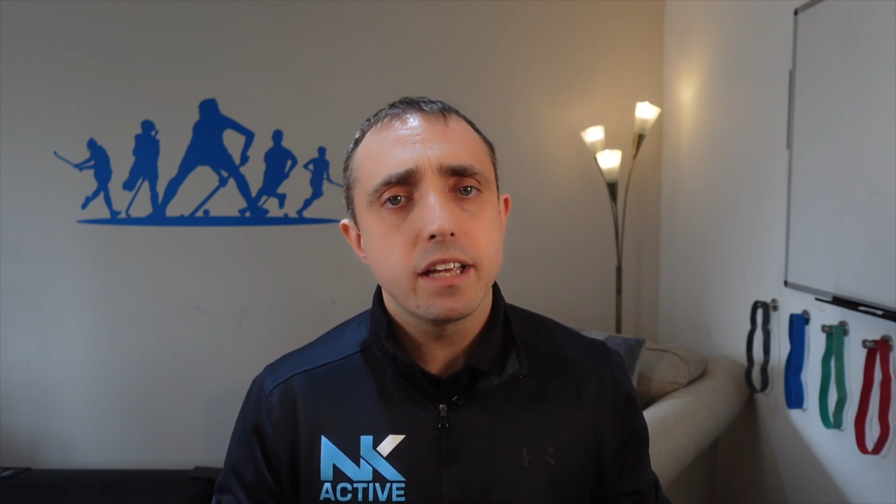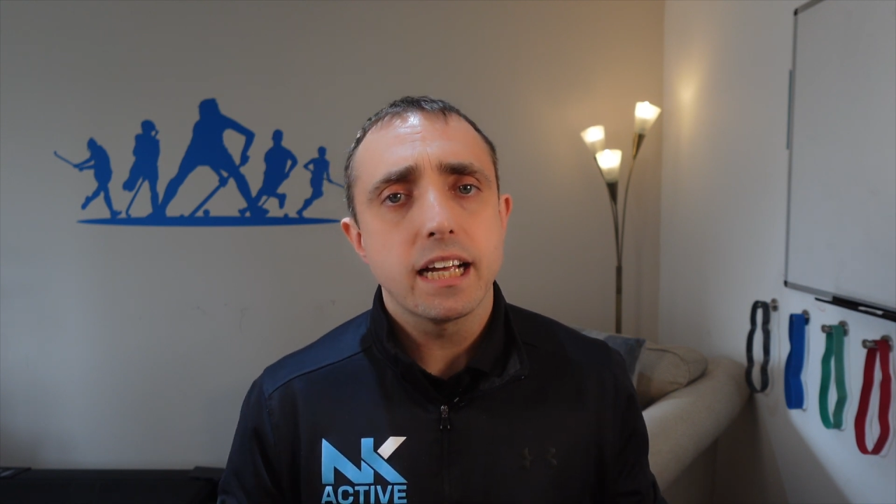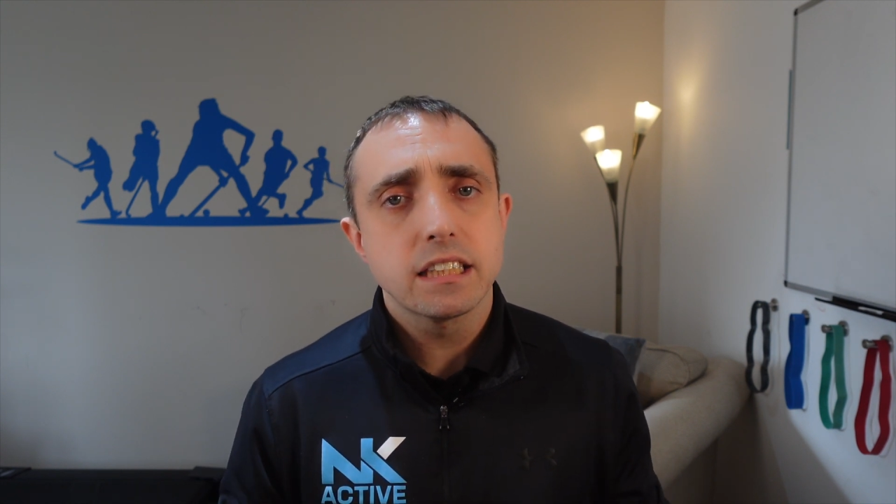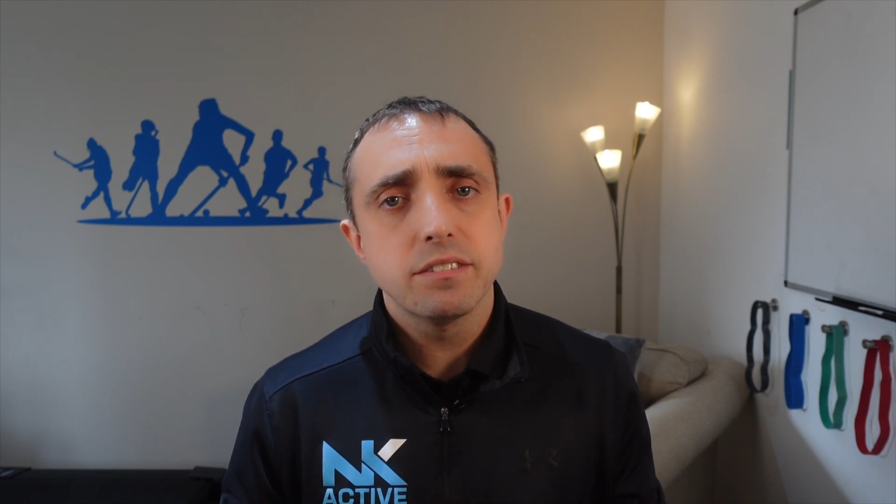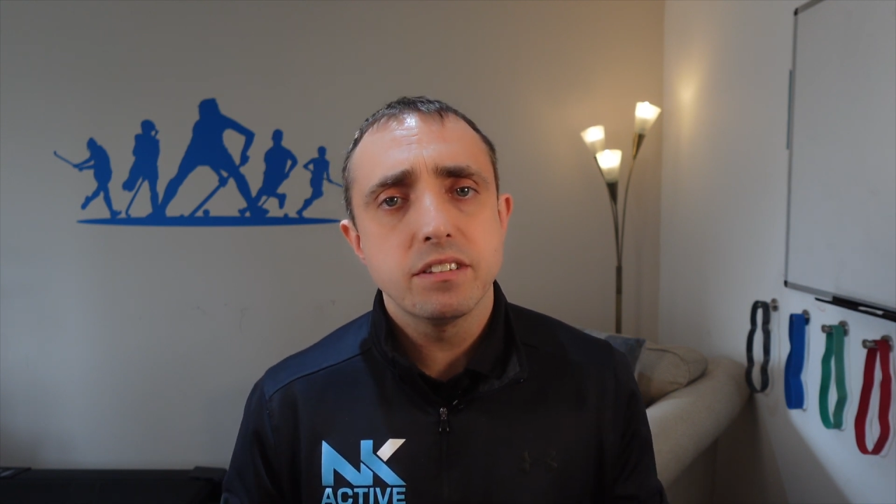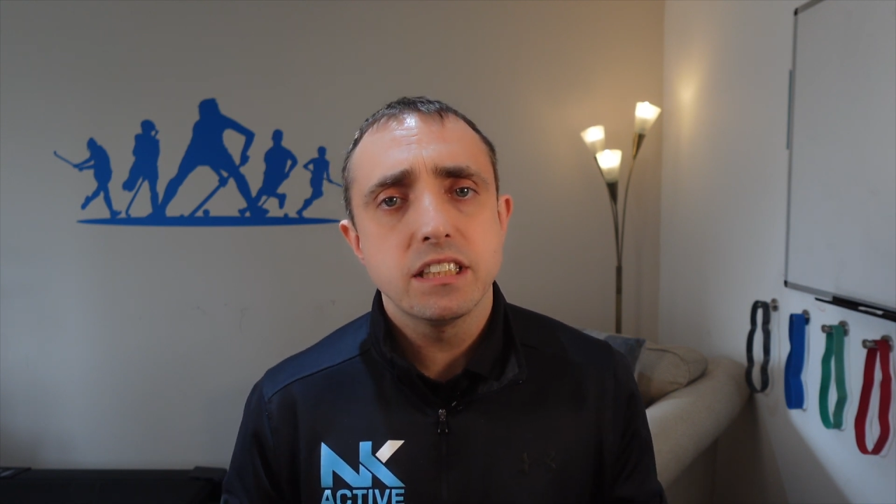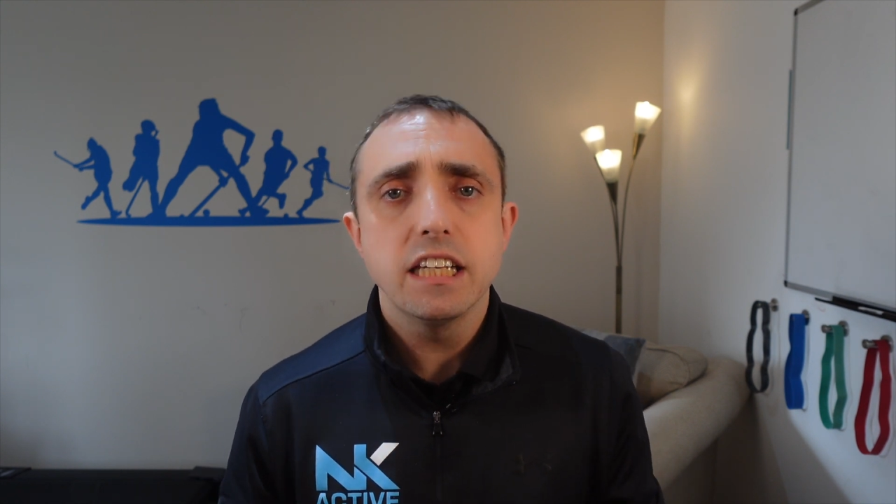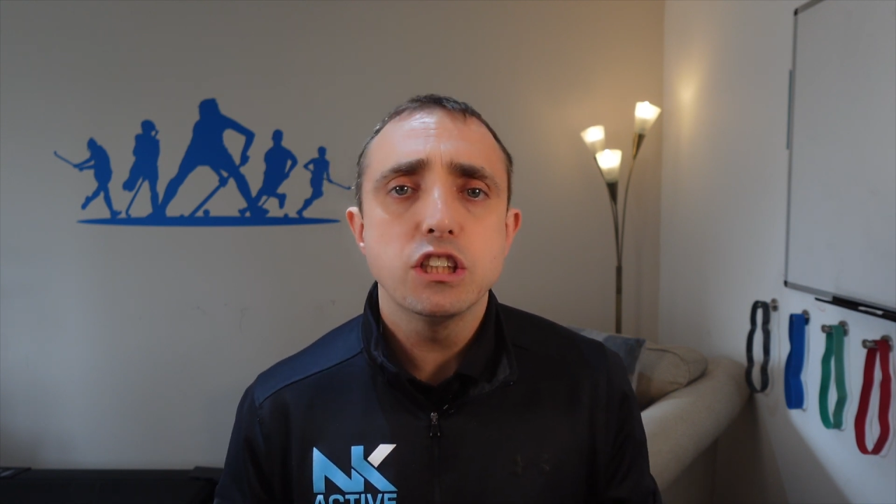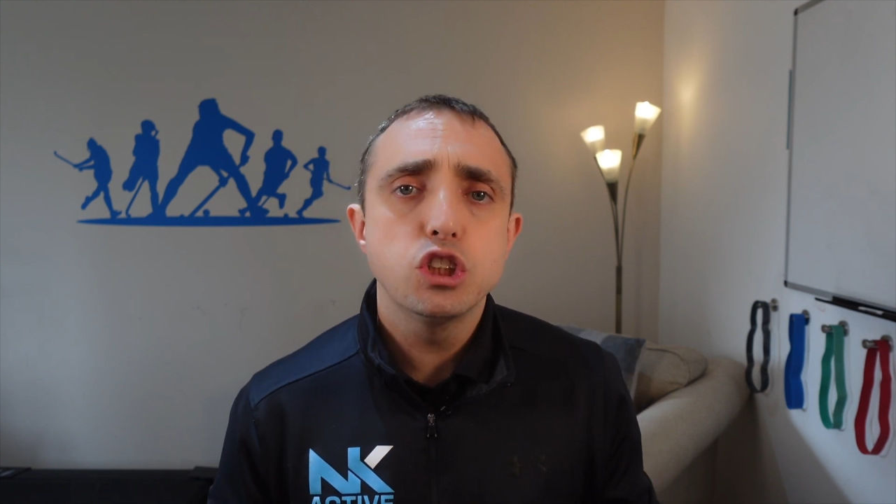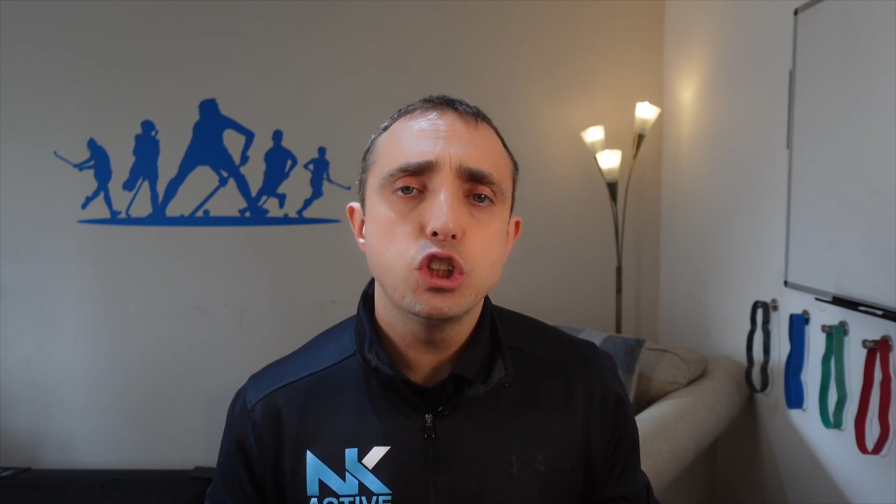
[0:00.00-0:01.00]

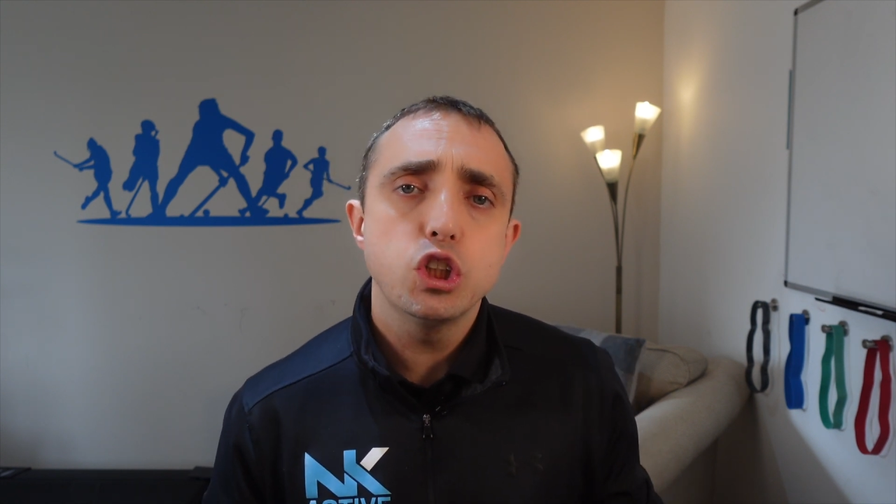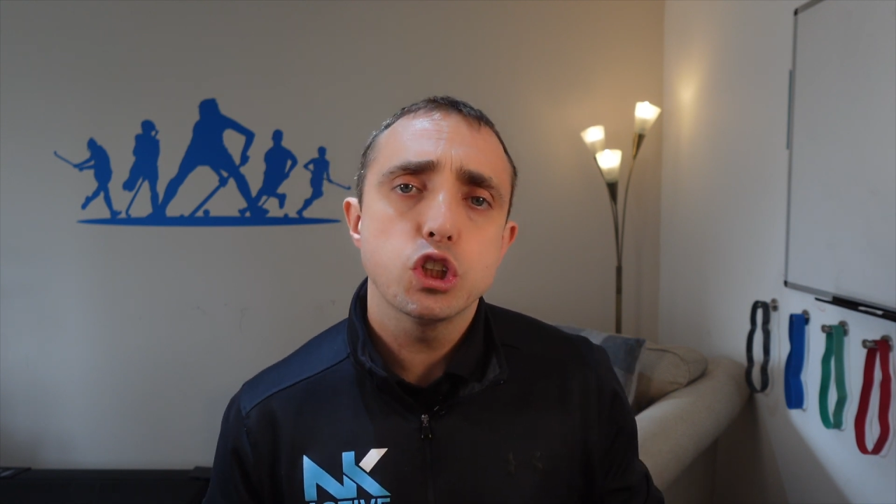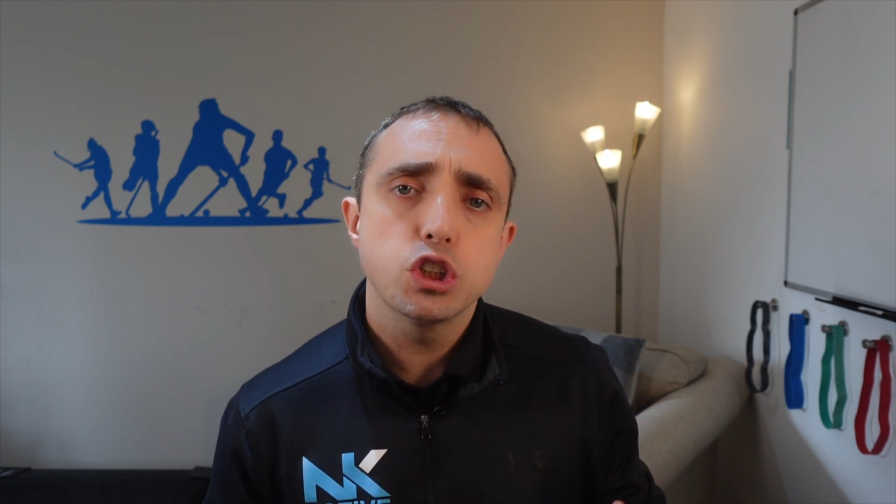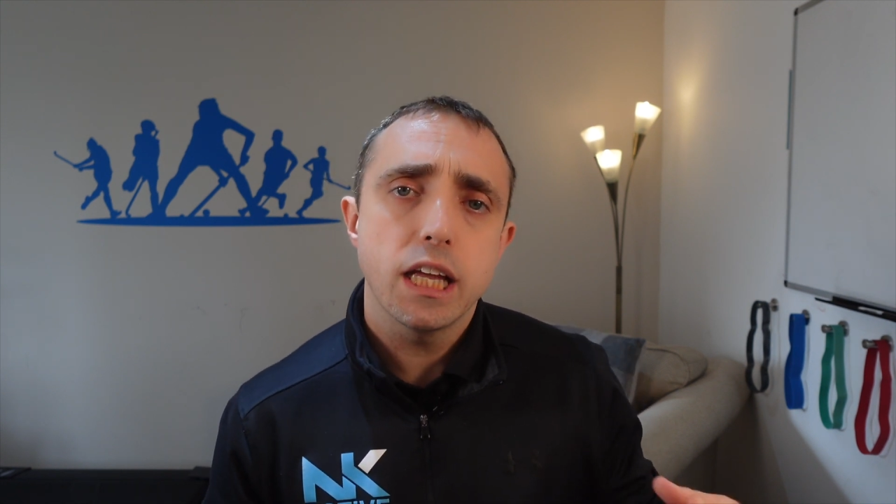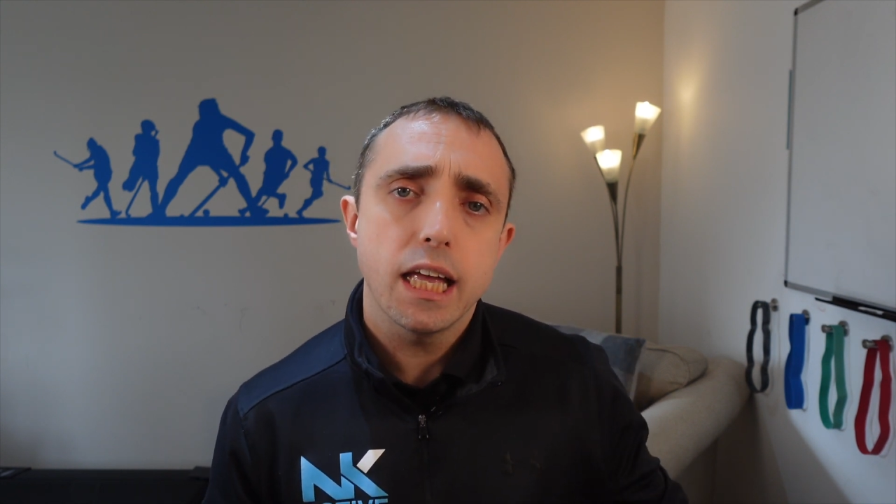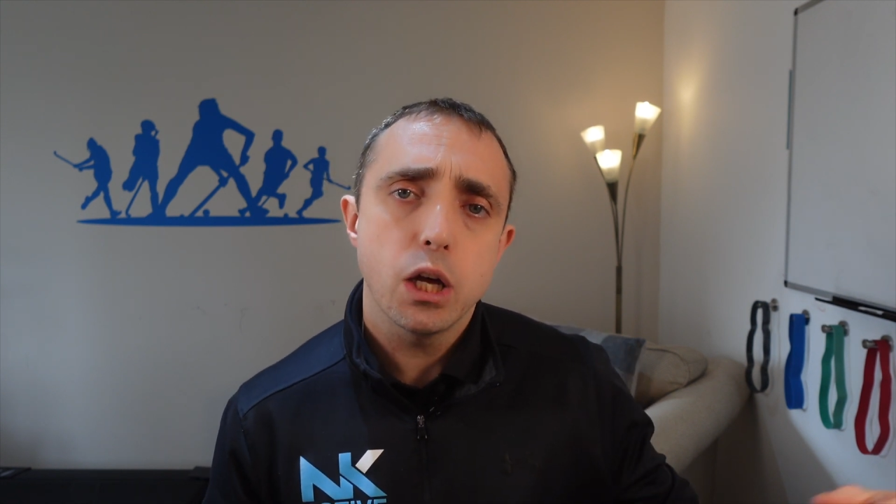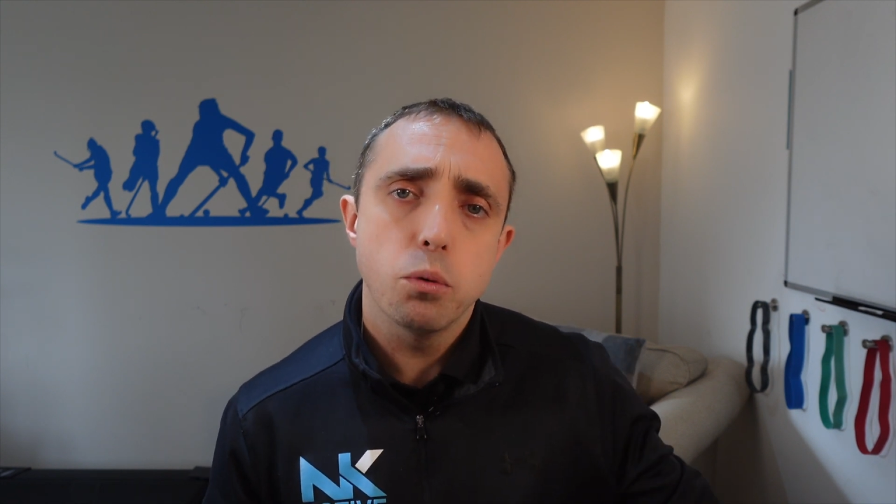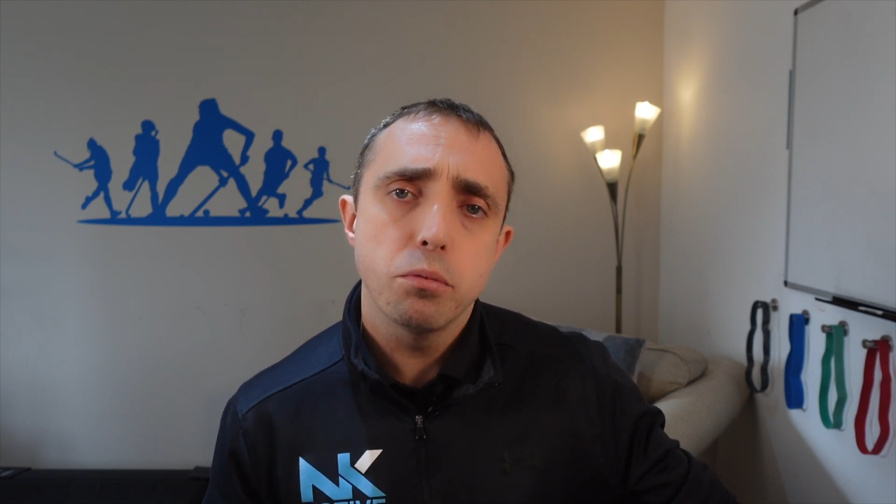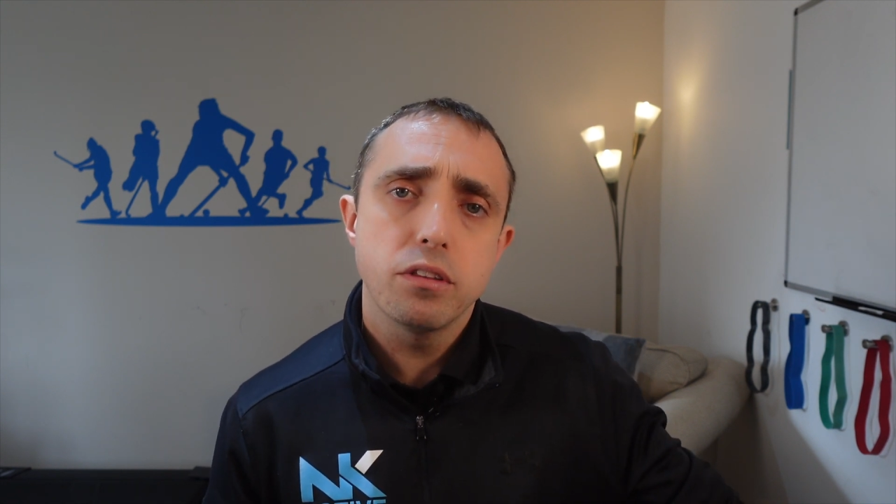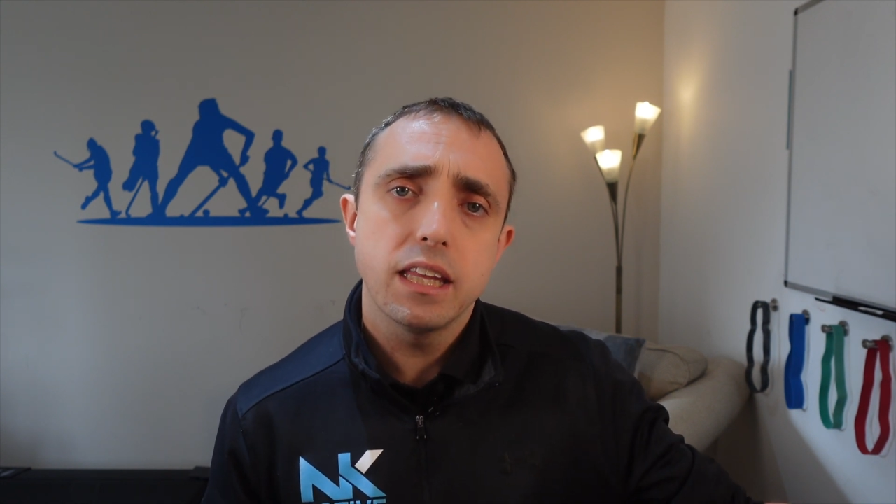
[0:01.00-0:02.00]
activities just to help